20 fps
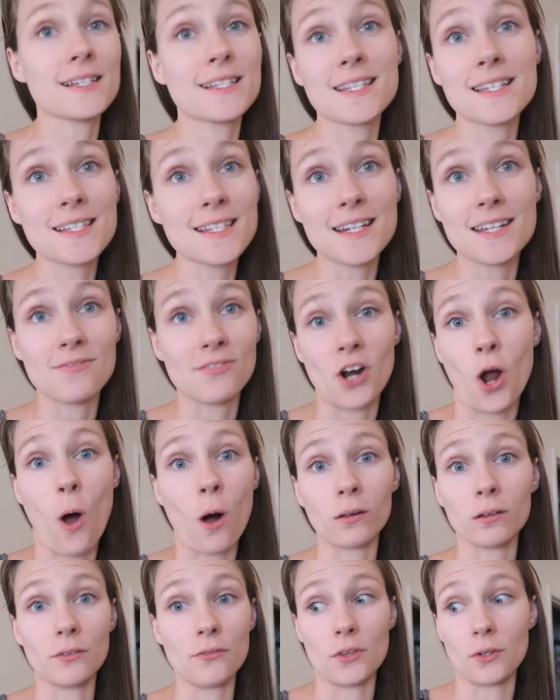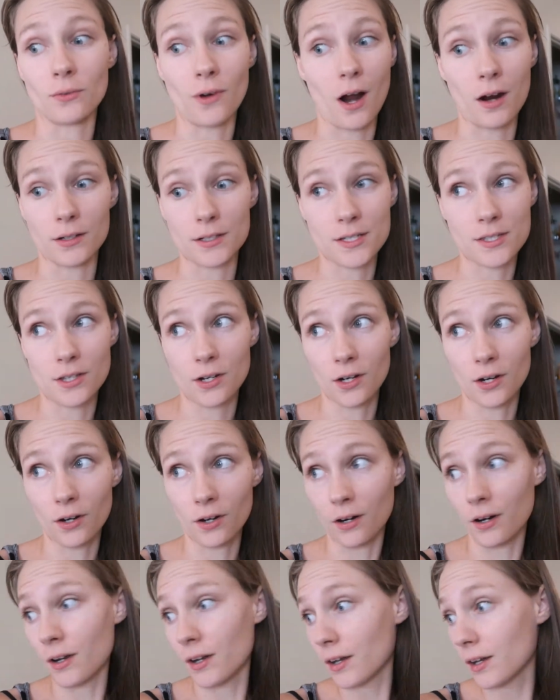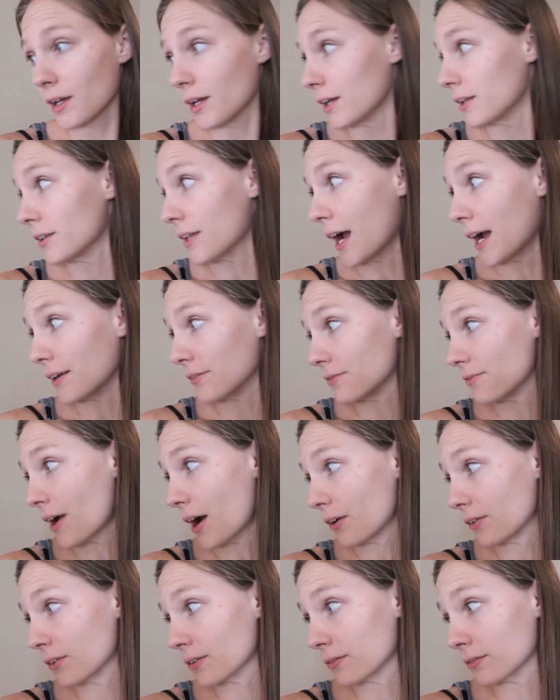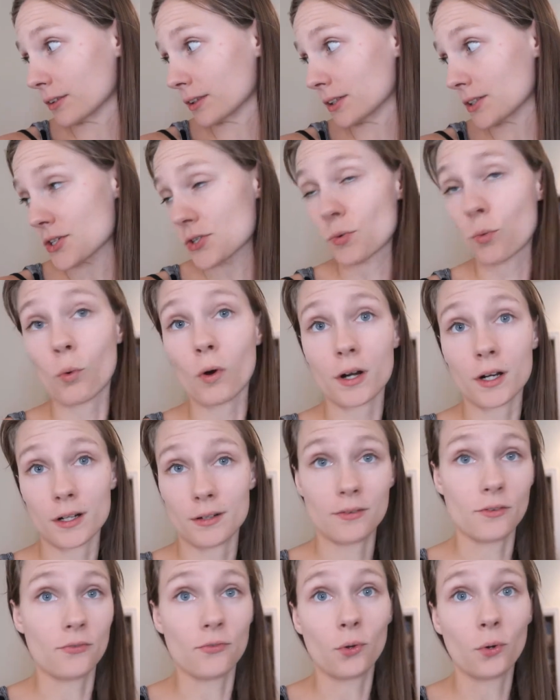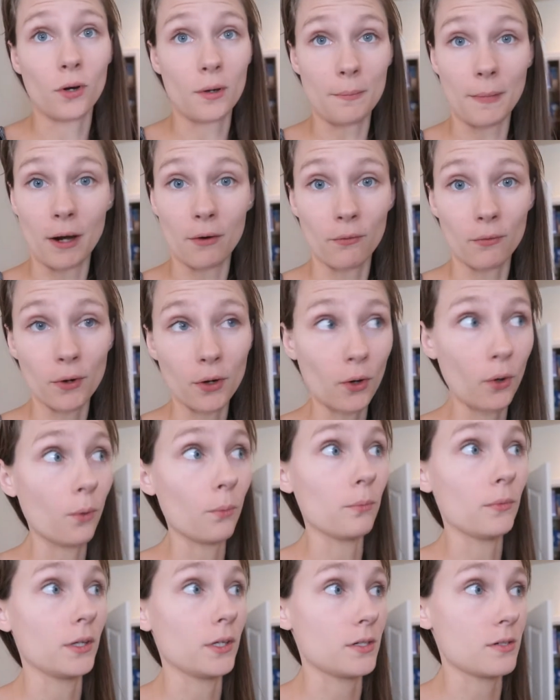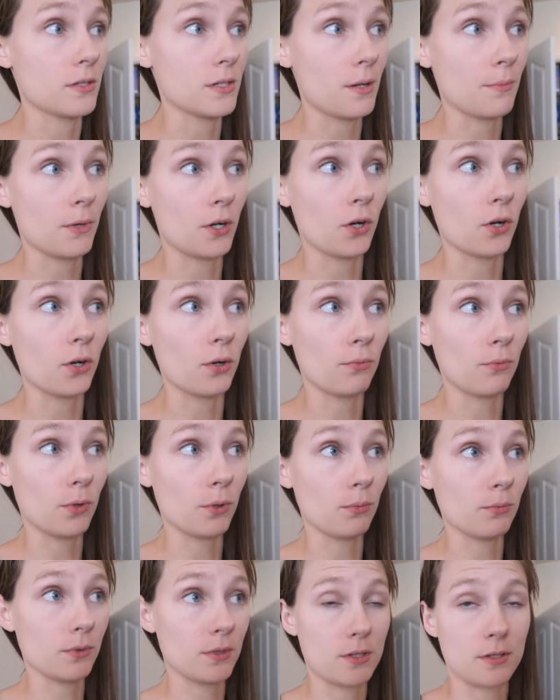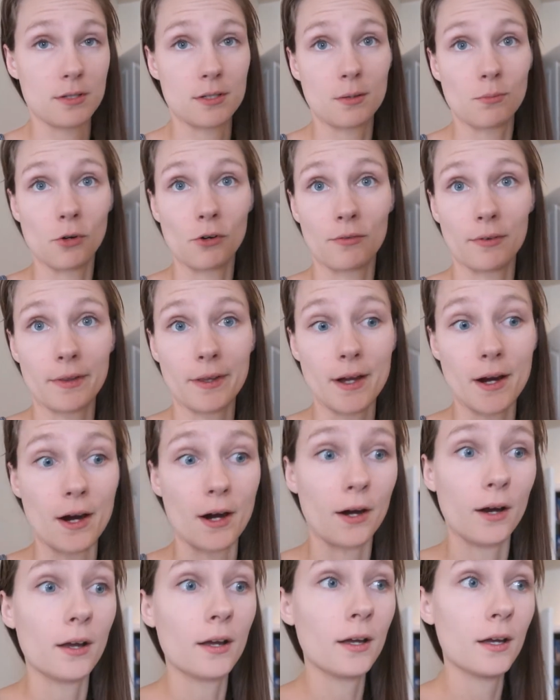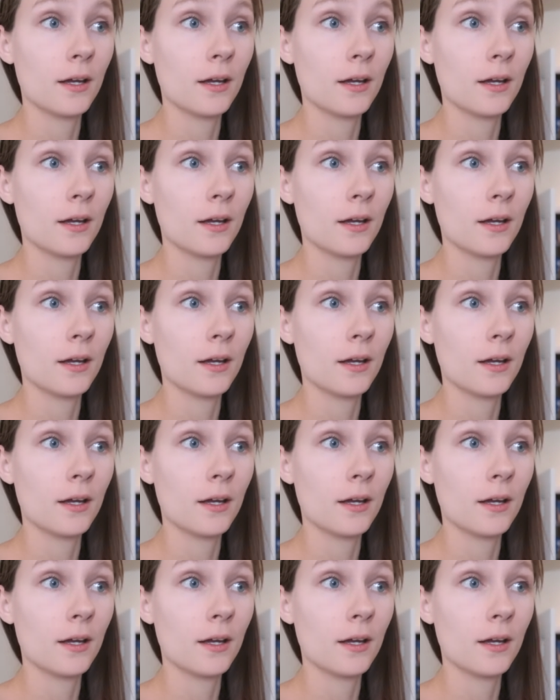This isn't even all of the rocks. There, I found there's one on the floor in my room. There's some in her room. There's some over there.